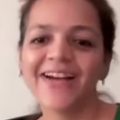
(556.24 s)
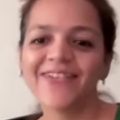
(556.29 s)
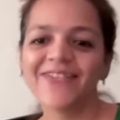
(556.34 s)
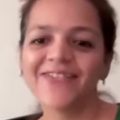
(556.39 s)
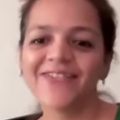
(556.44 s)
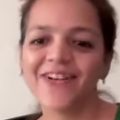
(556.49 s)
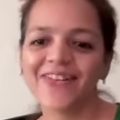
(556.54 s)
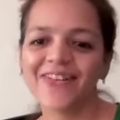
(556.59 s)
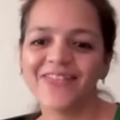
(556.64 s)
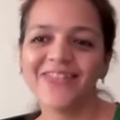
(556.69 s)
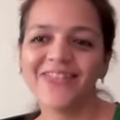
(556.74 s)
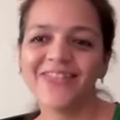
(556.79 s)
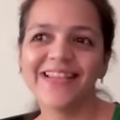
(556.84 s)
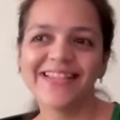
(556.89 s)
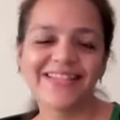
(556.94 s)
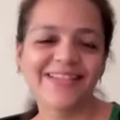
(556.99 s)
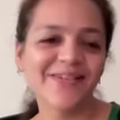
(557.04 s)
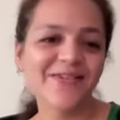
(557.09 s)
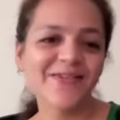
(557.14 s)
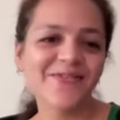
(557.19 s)
What we
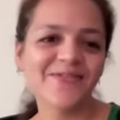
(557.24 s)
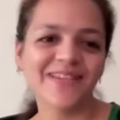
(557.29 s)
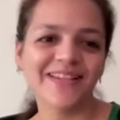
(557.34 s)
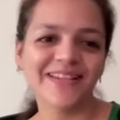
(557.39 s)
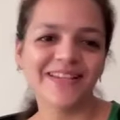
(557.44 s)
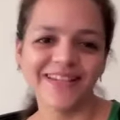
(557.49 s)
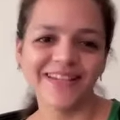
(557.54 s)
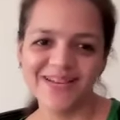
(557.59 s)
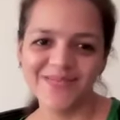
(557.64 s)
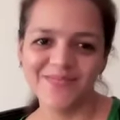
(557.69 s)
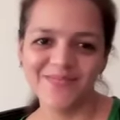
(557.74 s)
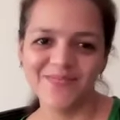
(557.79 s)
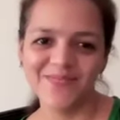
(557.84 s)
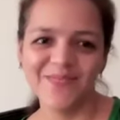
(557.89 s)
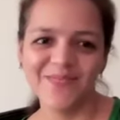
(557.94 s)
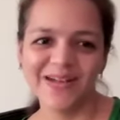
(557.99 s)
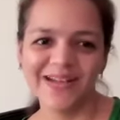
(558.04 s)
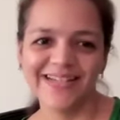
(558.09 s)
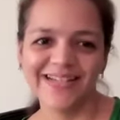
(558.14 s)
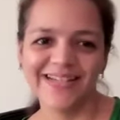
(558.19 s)
sow, we
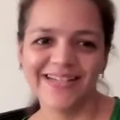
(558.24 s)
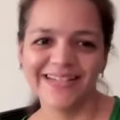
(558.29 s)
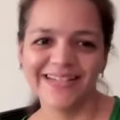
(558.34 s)
reap.